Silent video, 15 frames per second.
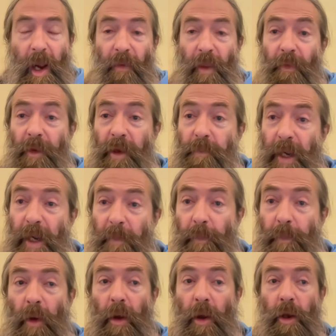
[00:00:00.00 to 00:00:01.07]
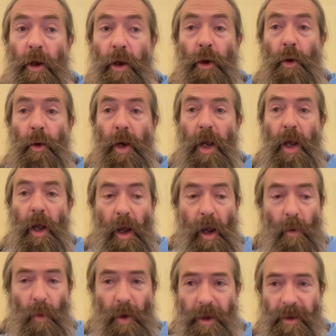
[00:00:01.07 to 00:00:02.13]
And then there's people who
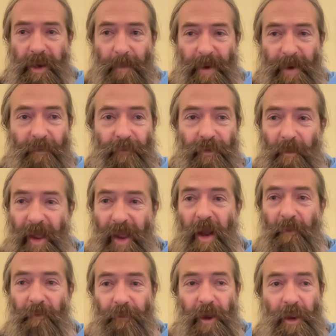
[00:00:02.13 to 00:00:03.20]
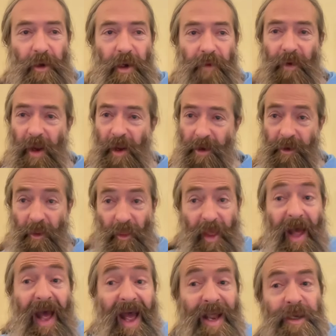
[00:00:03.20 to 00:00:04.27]
are one step in from uh, further advanced than
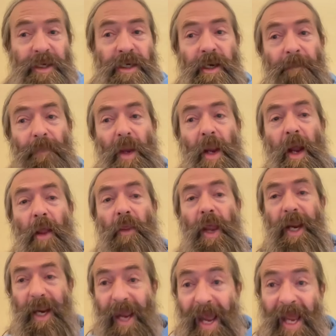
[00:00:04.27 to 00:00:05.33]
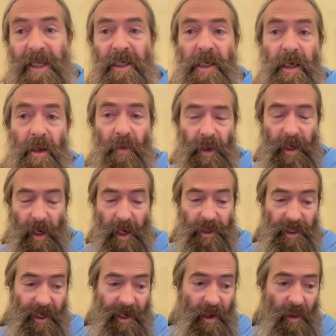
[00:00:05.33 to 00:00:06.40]
that, and they get the
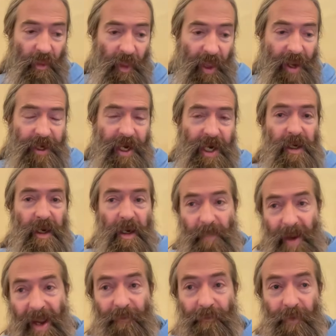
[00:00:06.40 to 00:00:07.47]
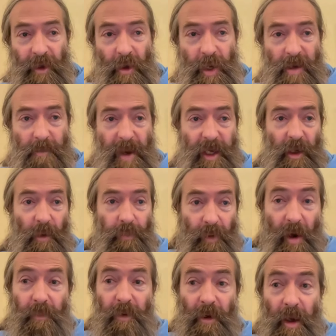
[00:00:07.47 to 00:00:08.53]
idea that aging is bad for you, it's a medical
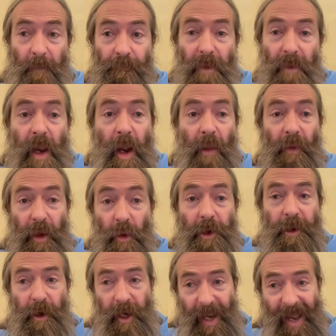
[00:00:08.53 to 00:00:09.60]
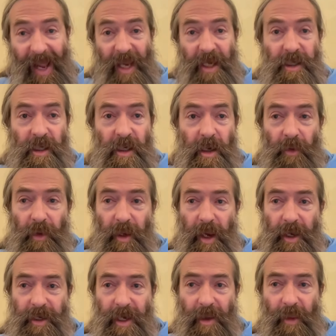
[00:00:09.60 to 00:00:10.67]
problem, and they also get the
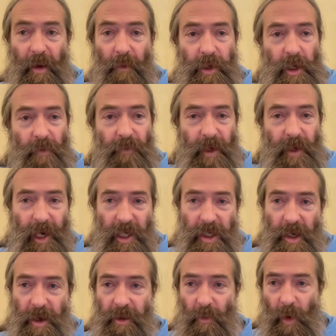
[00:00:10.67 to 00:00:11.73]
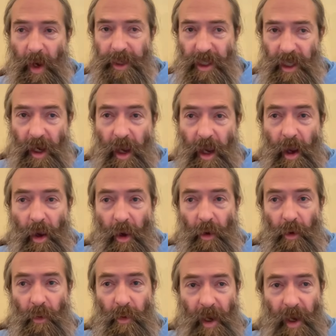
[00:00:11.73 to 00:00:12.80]
idea that rejuvenation is the way to
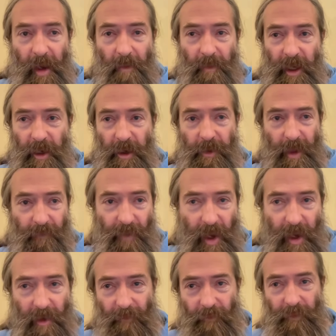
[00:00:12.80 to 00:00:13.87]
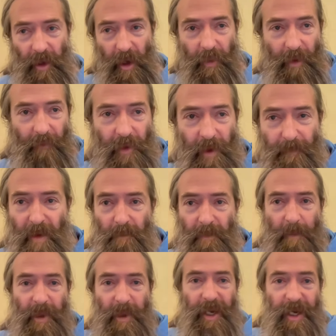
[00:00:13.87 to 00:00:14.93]
go, uh, because they've kind of, you know, they've
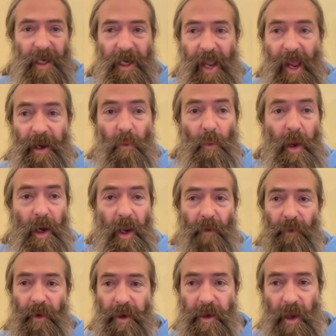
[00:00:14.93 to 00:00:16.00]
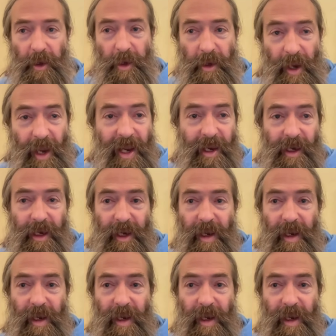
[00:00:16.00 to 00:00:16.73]
maybe they didn't get it when I first started saying